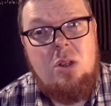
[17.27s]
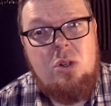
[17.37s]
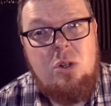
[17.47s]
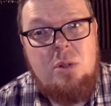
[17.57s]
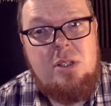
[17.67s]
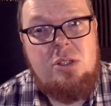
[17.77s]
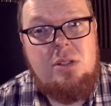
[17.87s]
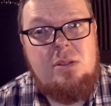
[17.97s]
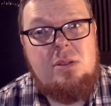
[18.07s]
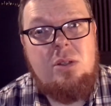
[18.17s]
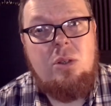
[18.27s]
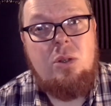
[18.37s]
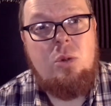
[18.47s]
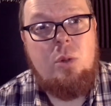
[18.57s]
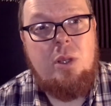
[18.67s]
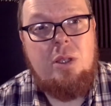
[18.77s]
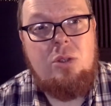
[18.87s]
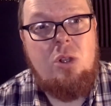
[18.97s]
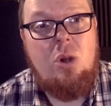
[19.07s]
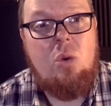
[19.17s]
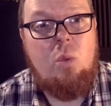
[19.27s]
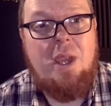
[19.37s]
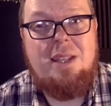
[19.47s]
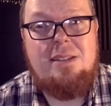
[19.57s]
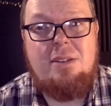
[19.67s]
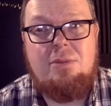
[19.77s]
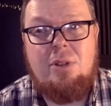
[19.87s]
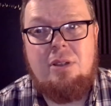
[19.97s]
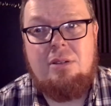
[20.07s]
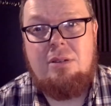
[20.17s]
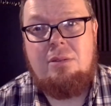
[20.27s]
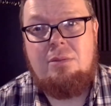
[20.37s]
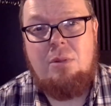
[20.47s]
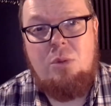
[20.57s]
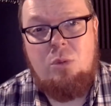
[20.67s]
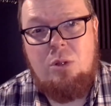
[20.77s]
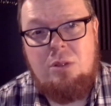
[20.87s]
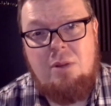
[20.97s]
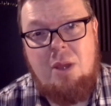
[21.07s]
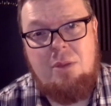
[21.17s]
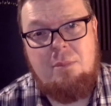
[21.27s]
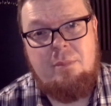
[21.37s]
Christians who were in no way different from the world around them.